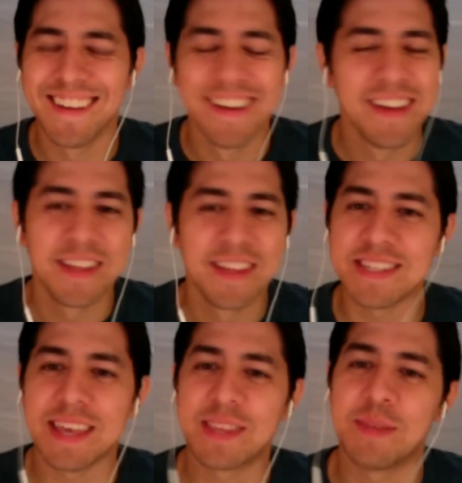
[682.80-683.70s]
this
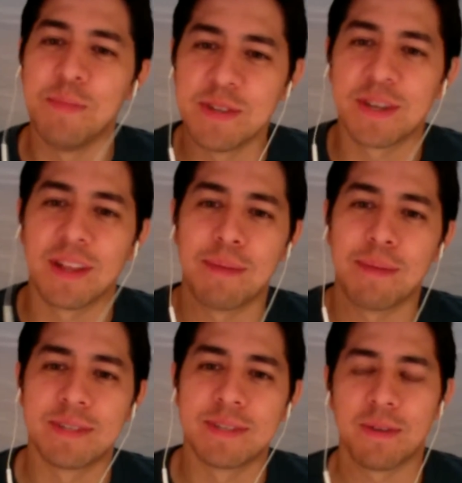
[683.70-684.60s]
is like the musical
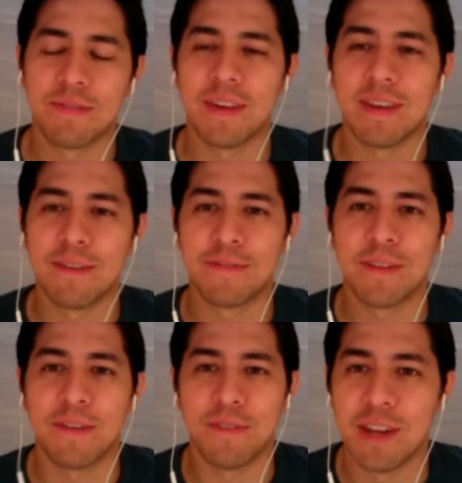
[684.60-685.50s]
episode if
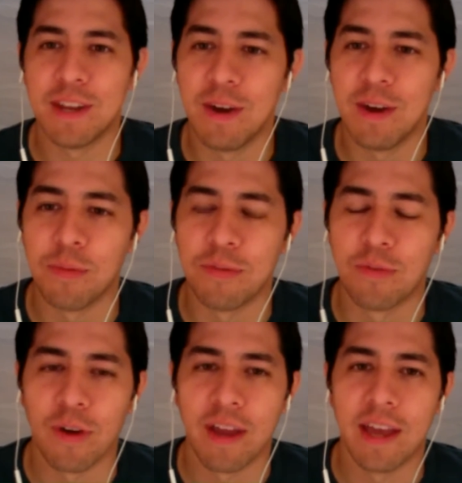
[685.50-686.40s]
you didn't know
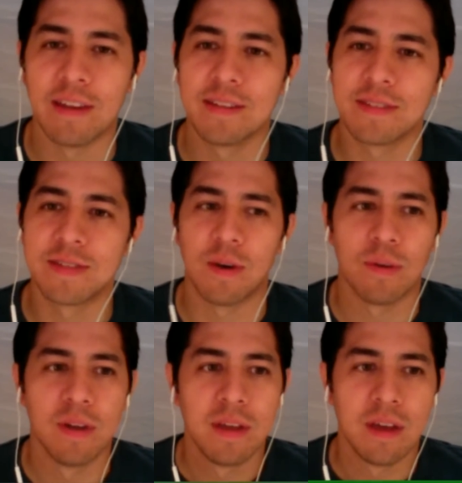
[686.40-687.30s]
beforehand. So
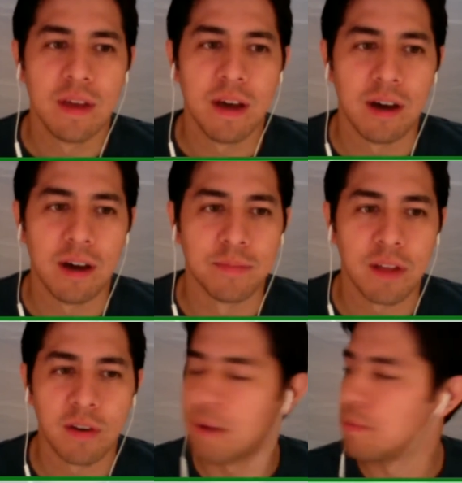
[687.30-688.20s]
I'll
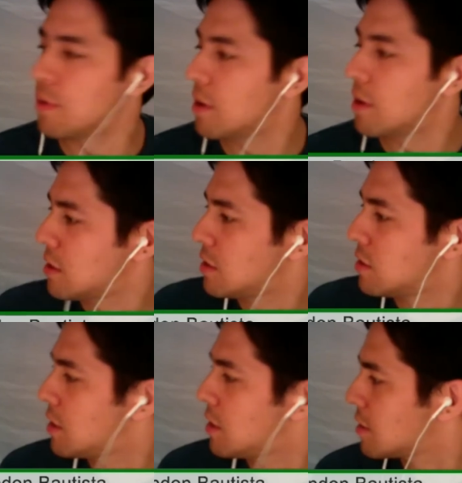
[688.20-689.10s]
grab I
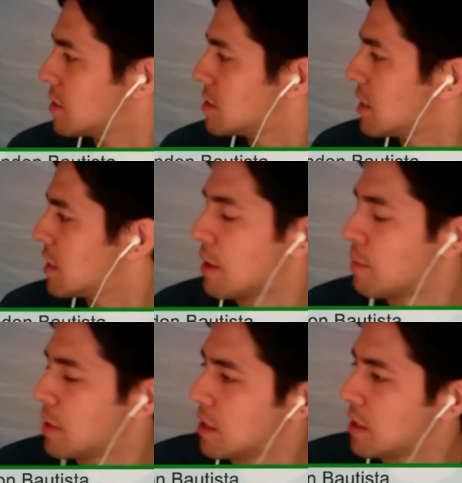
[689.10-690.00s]
think I've got
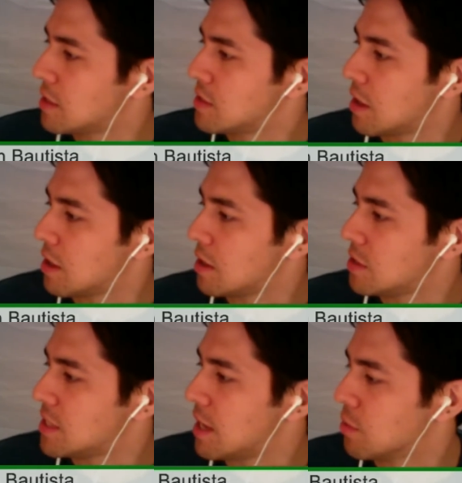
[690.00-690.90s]
my kid's
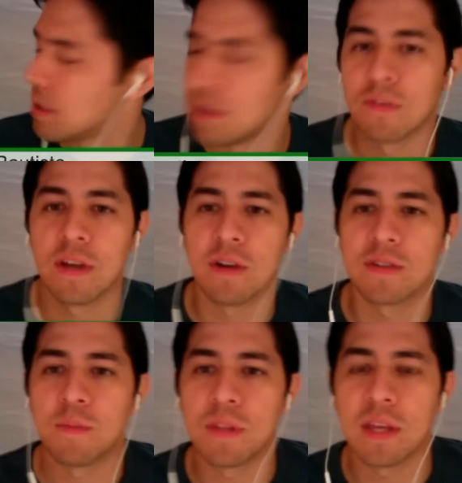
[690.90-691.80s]
tambourine over there or
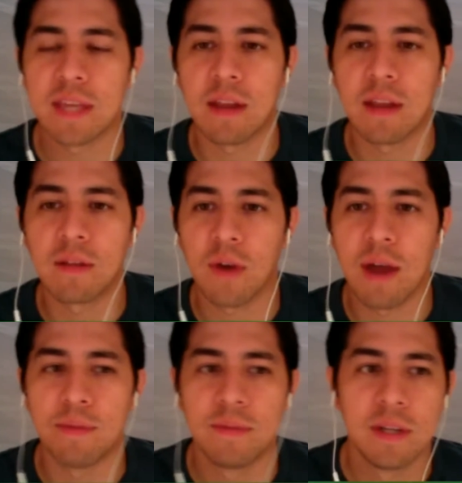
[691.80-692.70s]
something like that. I'll
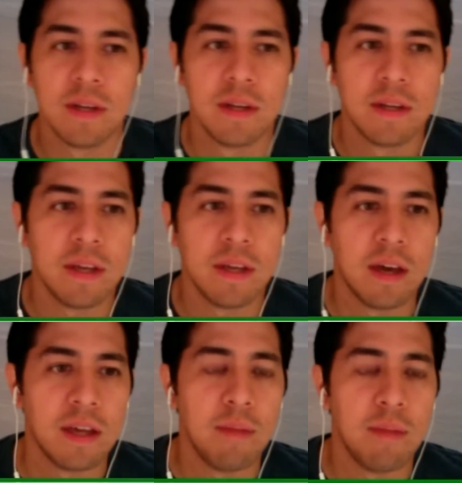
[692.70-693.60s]
grab
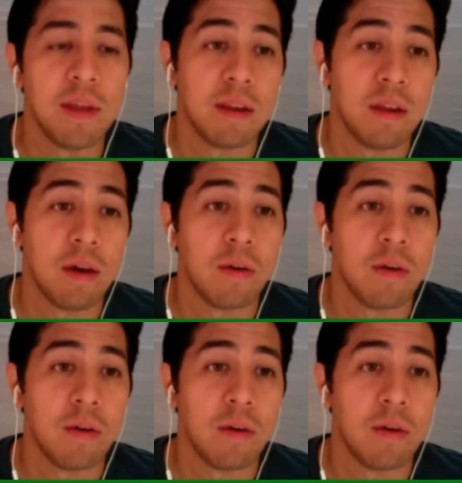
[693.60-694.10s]
in a minute now.